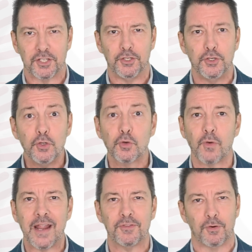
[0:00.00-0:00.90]
a new
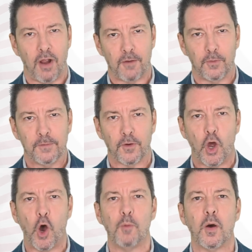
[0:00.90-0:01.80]
grant they're offering for
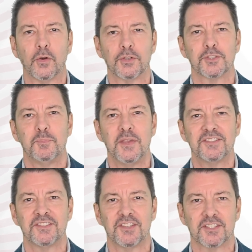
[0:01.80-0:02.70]
homeowners,
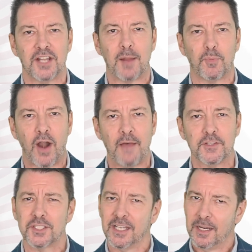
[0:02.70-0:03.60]
businesses,
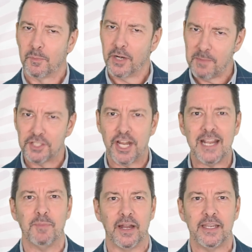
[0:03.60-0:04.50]
nonprofits, pretty much
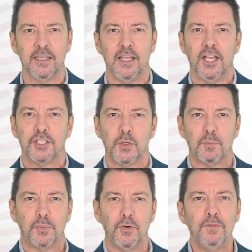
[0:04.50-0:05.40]
anybody, to
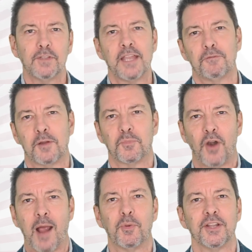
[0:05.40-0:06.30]
improve lakefront
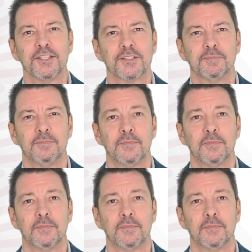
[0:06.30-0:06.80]
properties.